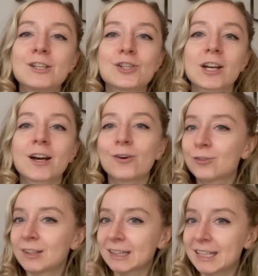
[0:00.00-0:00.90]
Check
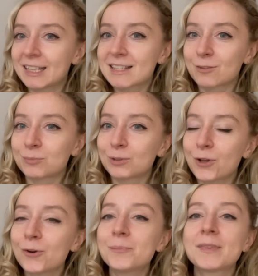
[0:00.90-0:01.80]
out the link down
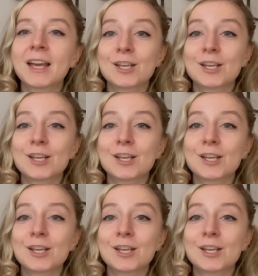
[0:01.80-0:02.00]
below